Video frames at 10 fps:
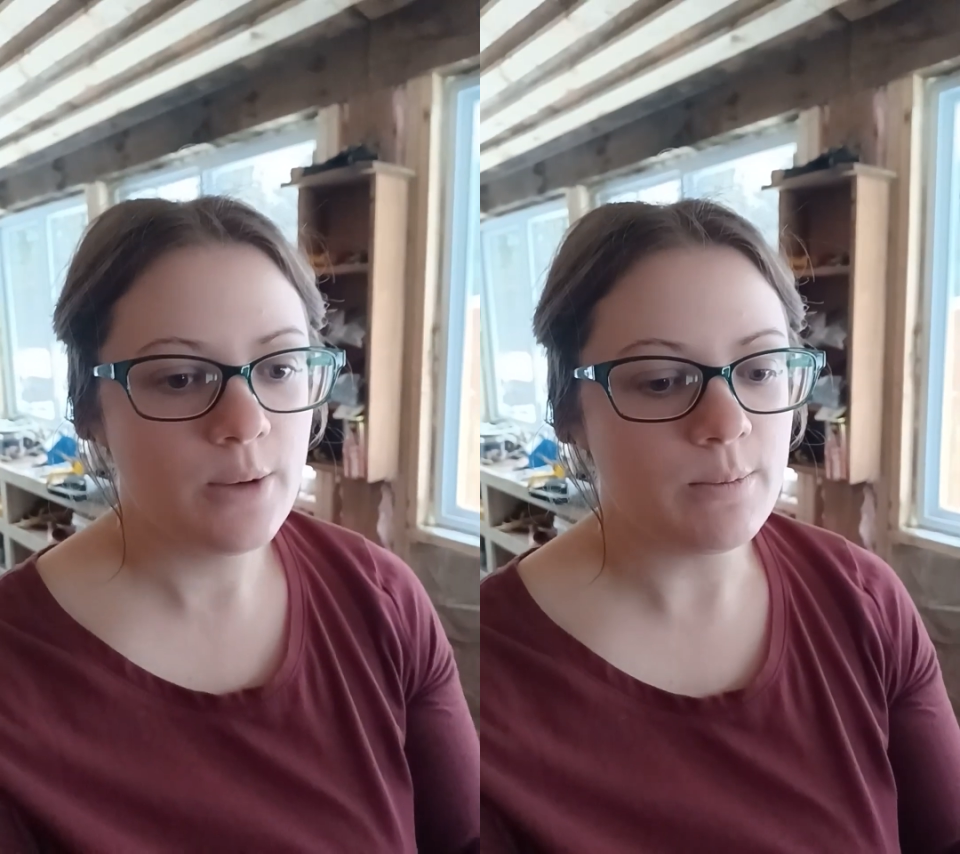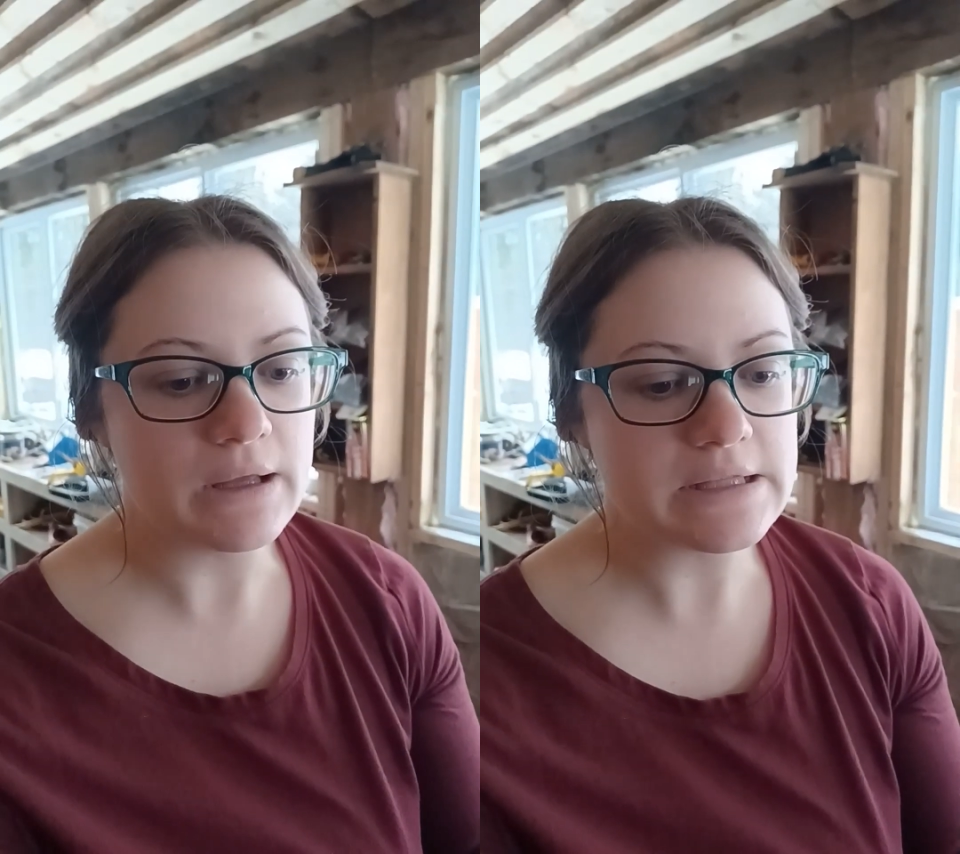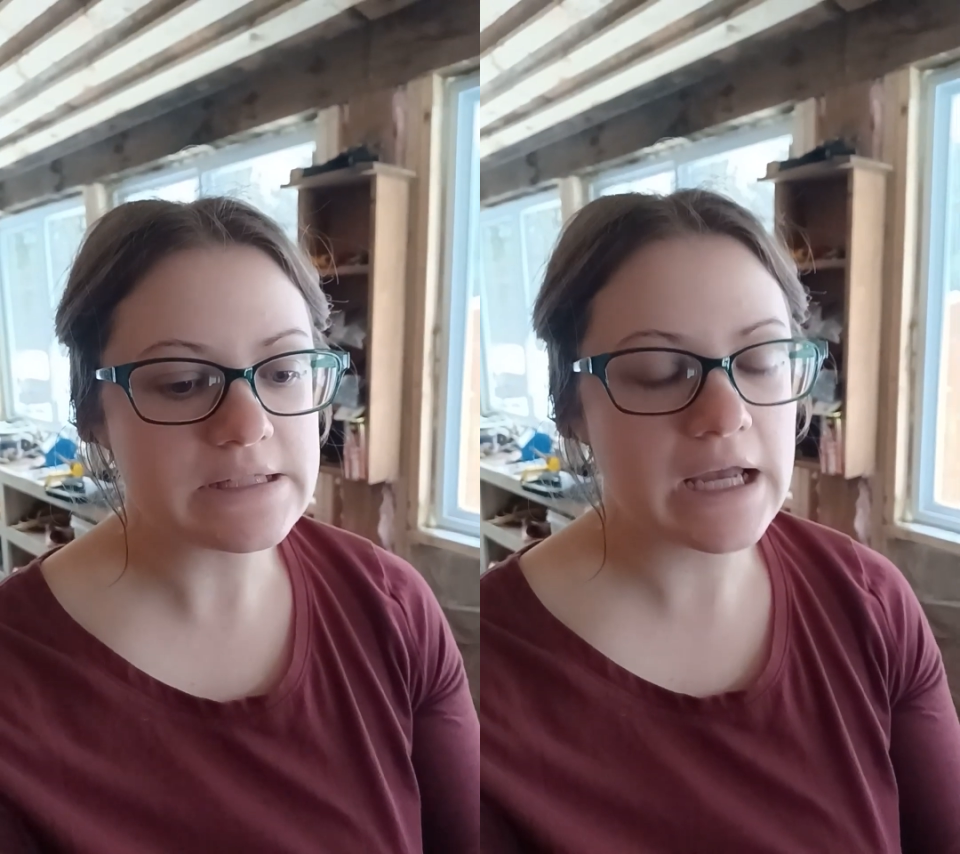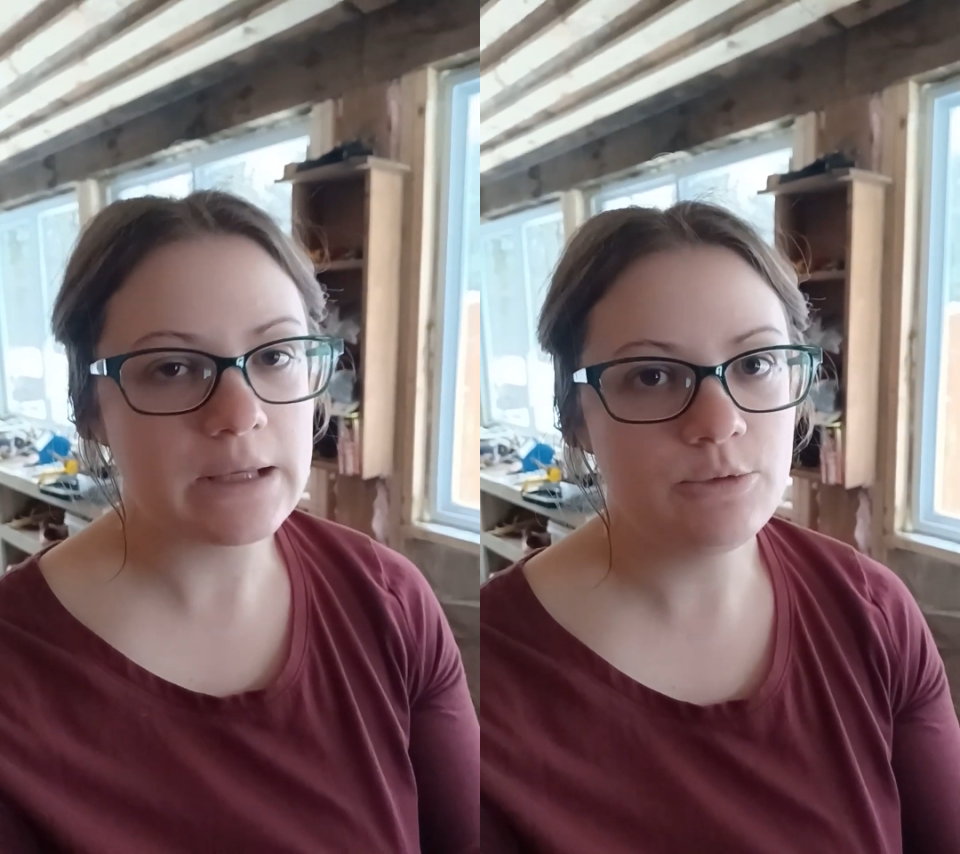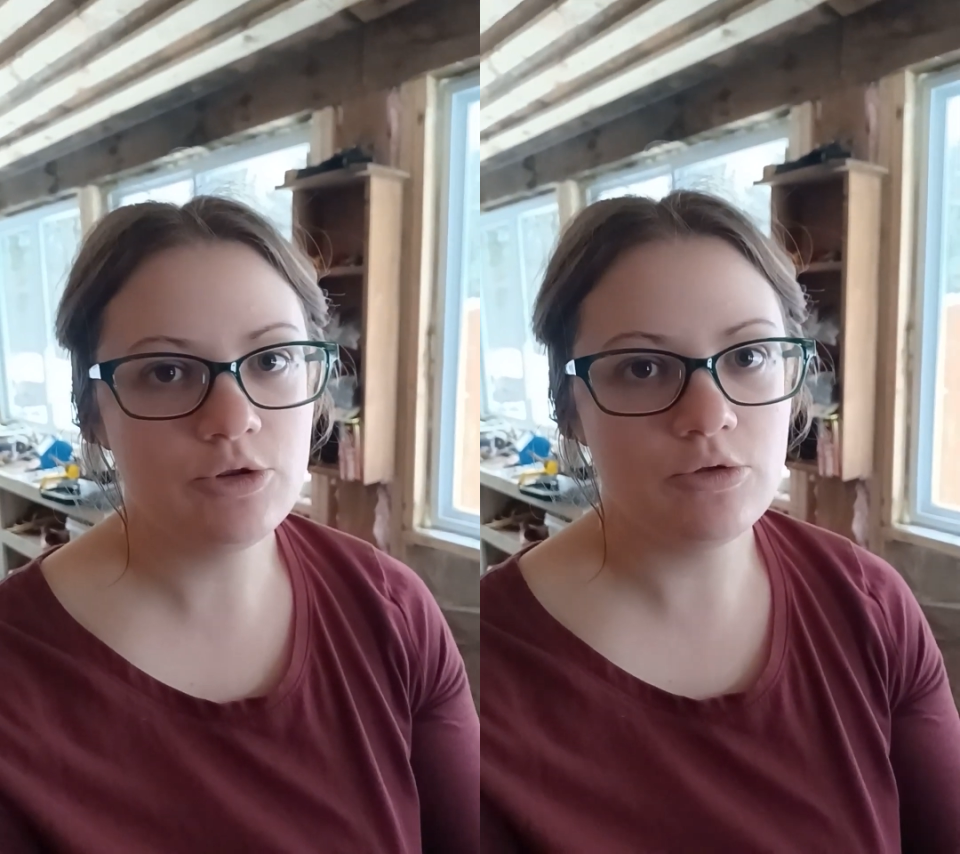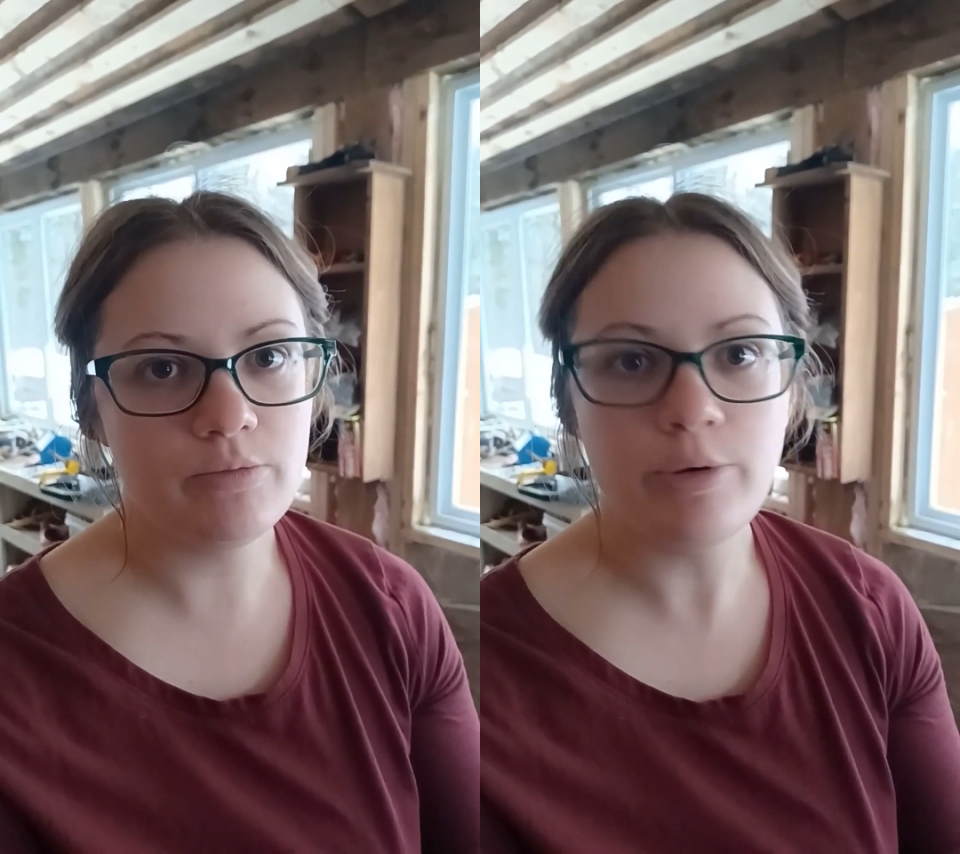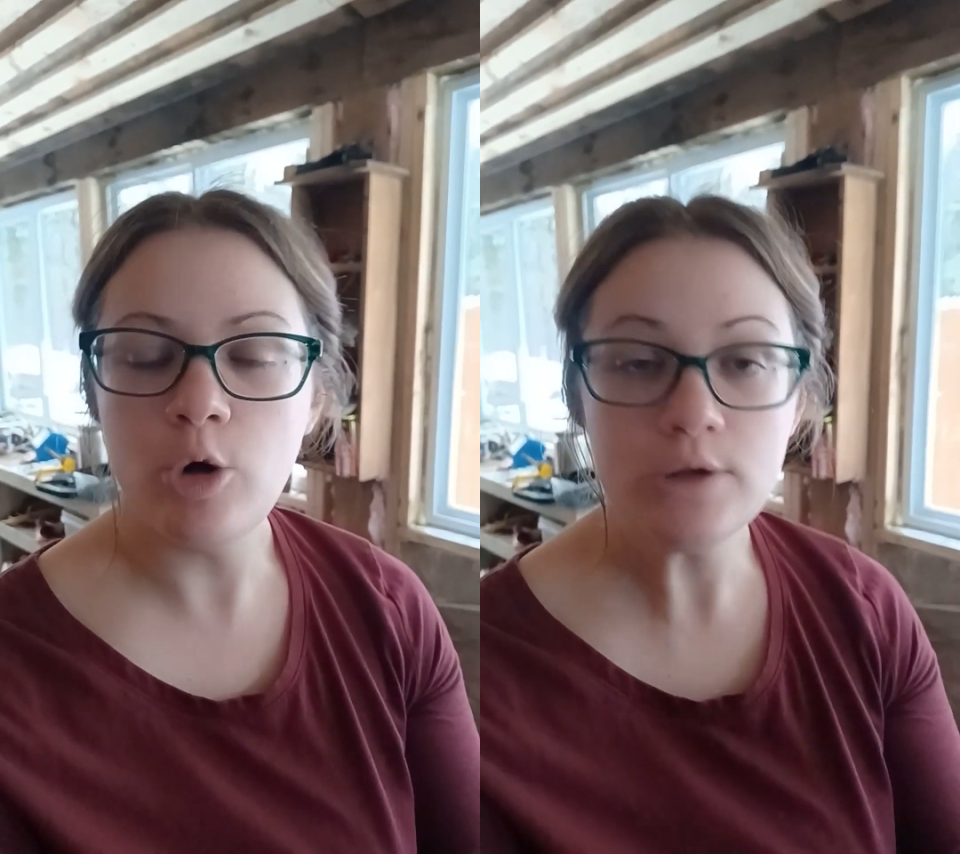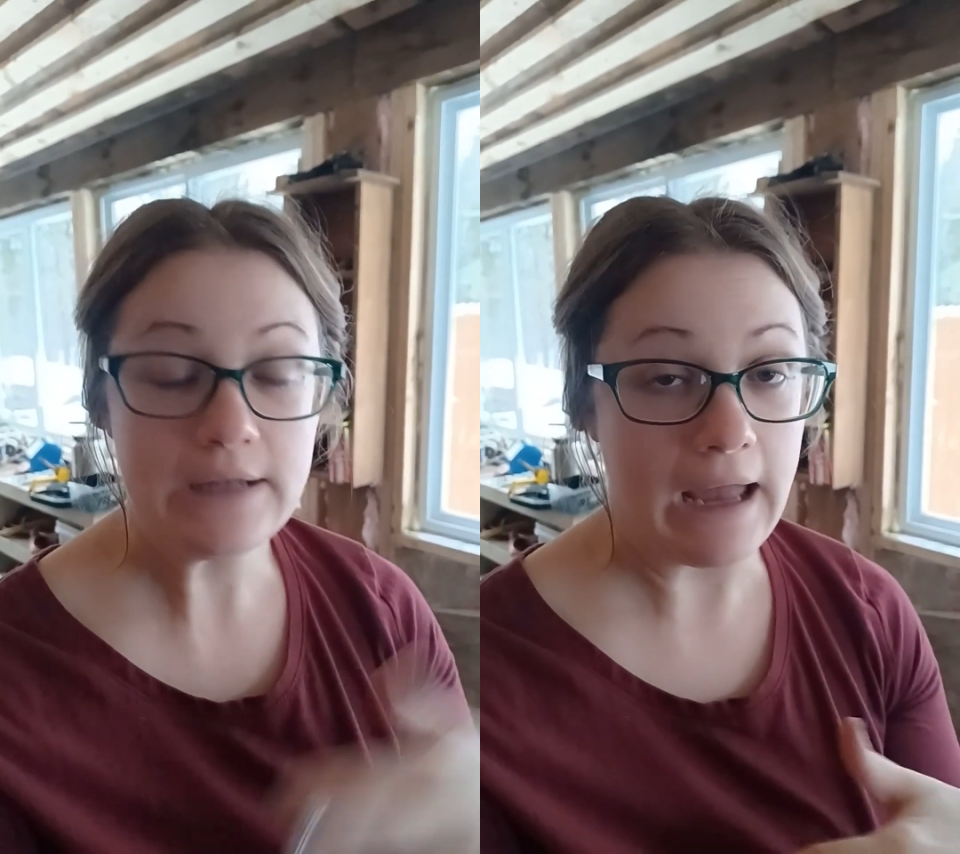by the time you
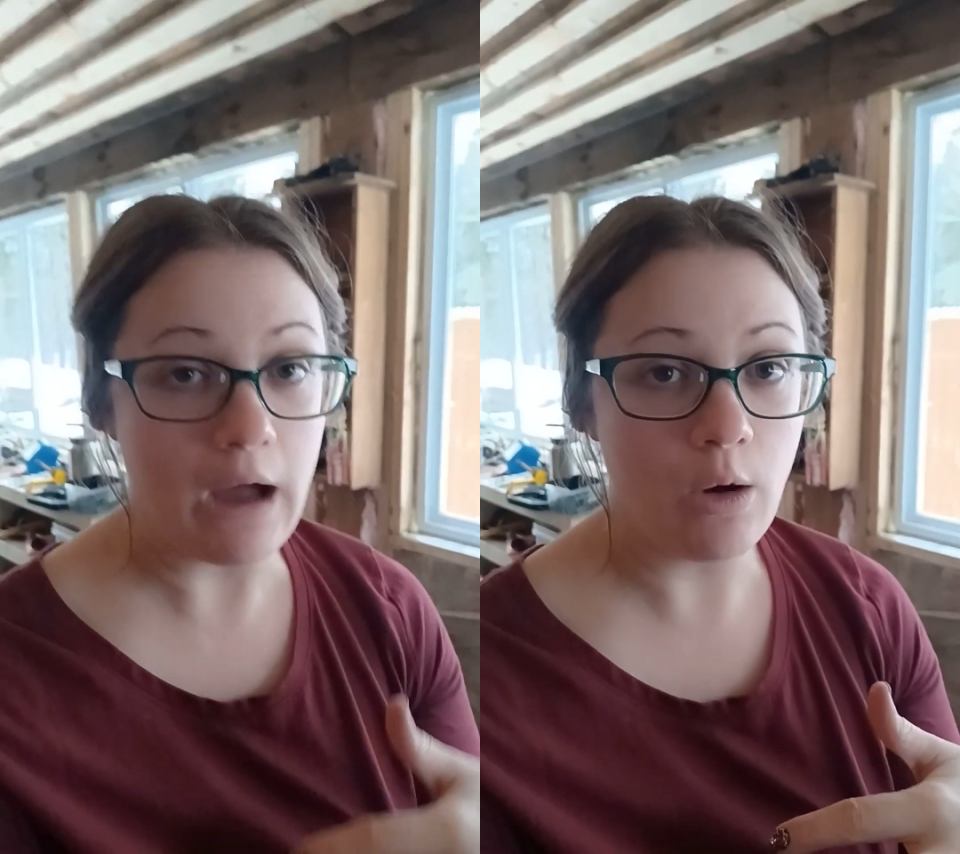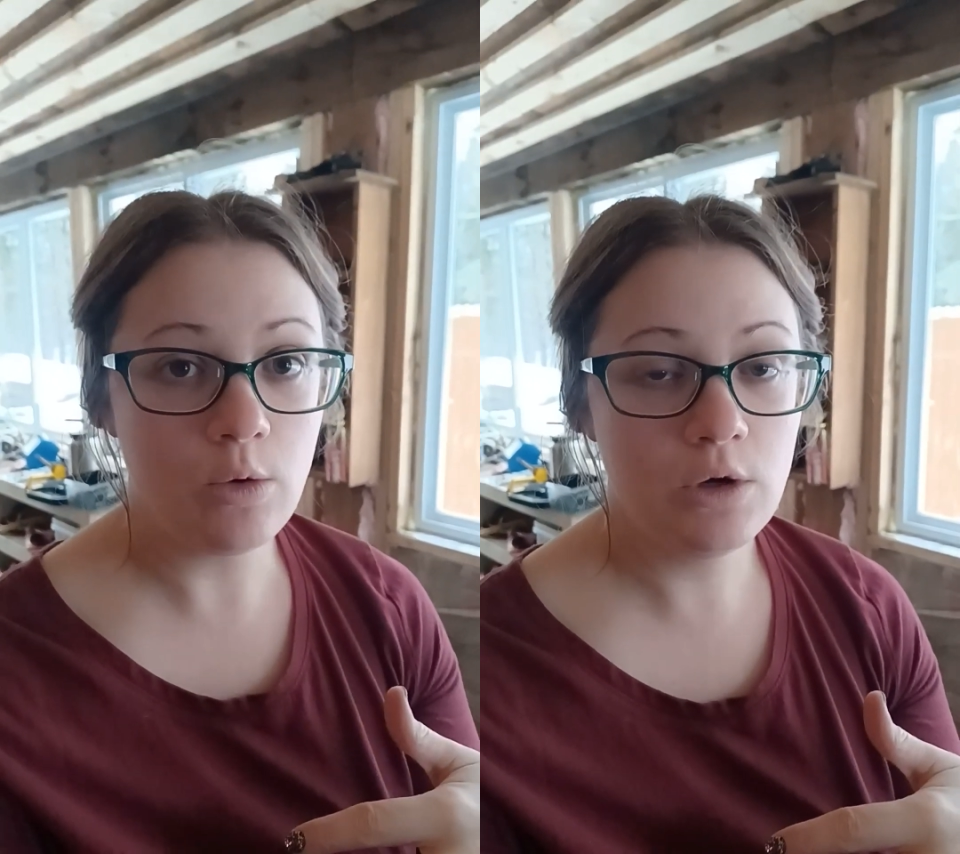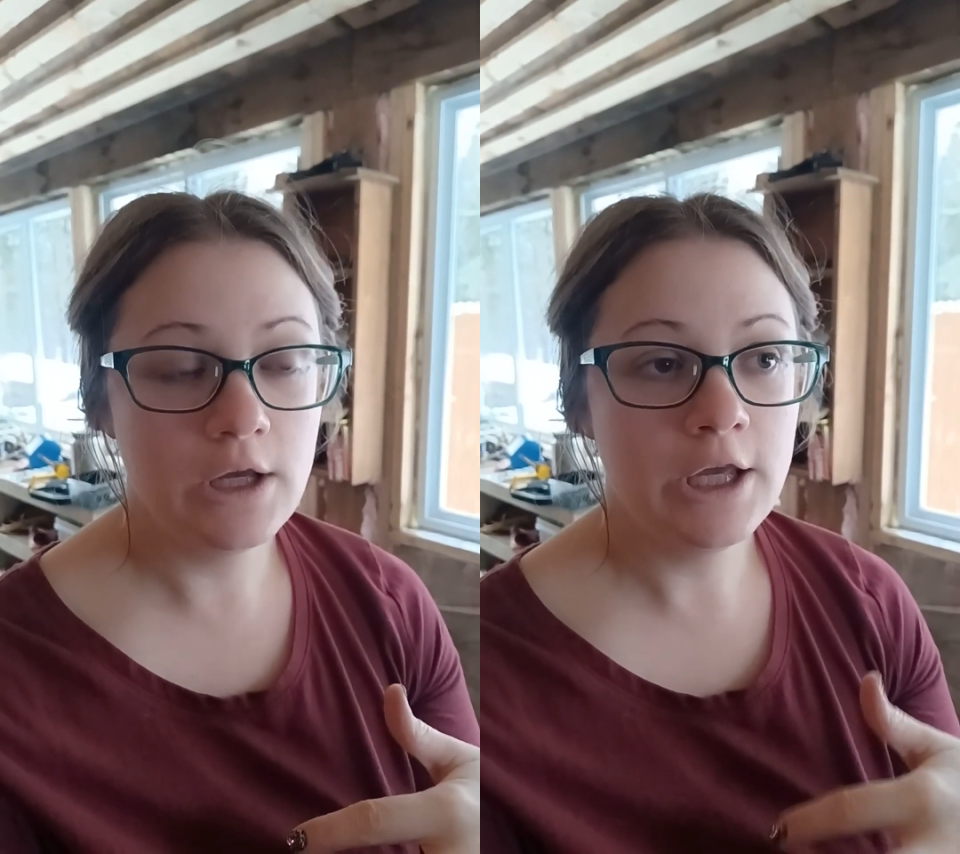pull it out,